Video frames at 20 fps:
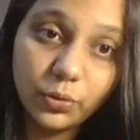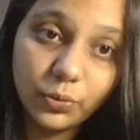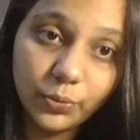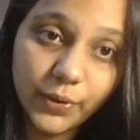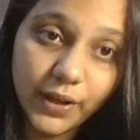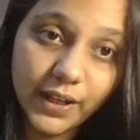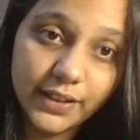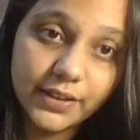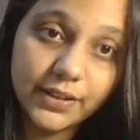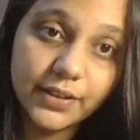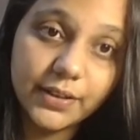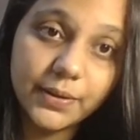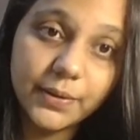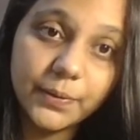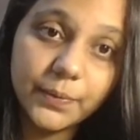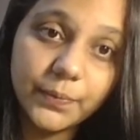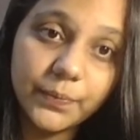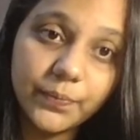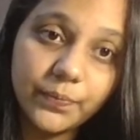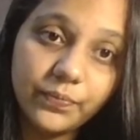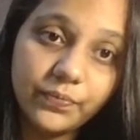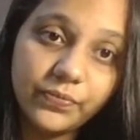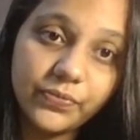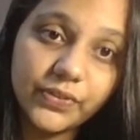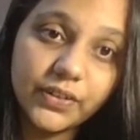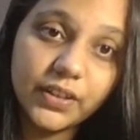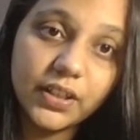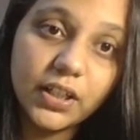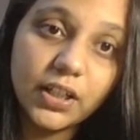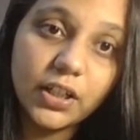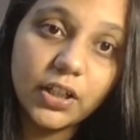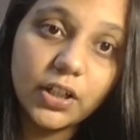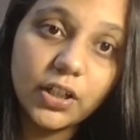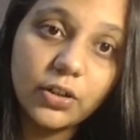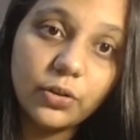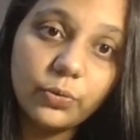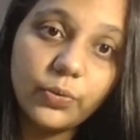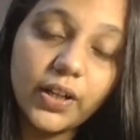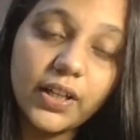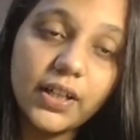waste,
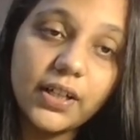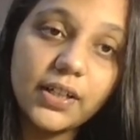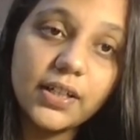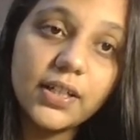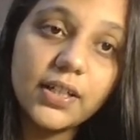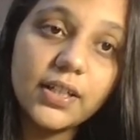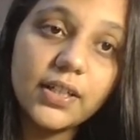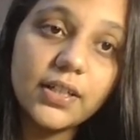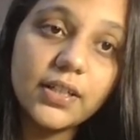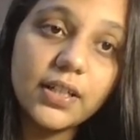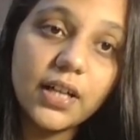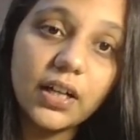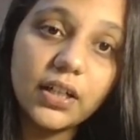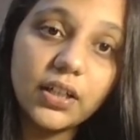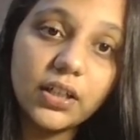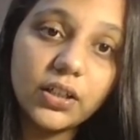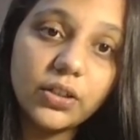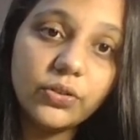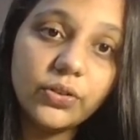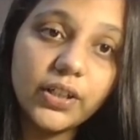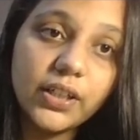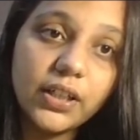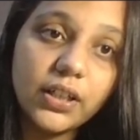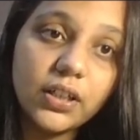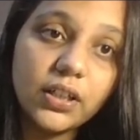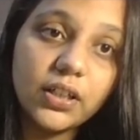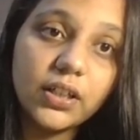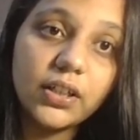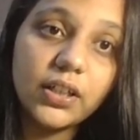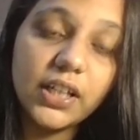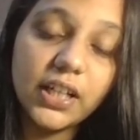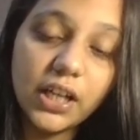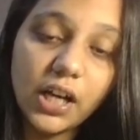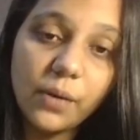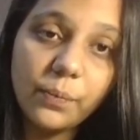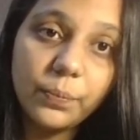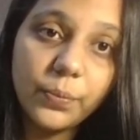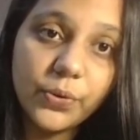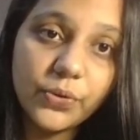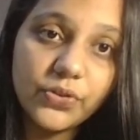when it is undergoing a
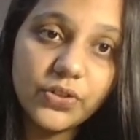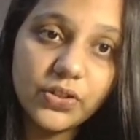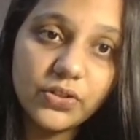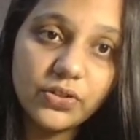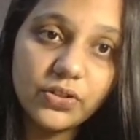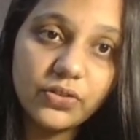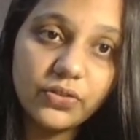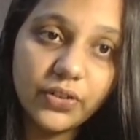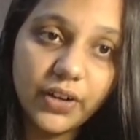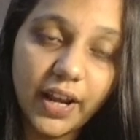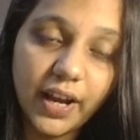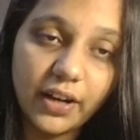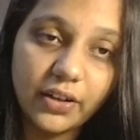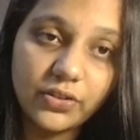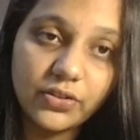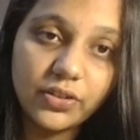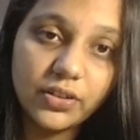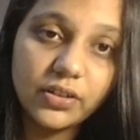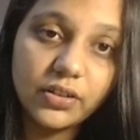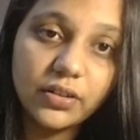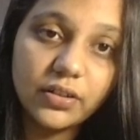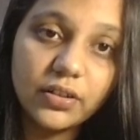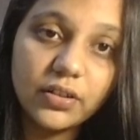decomposition reaction,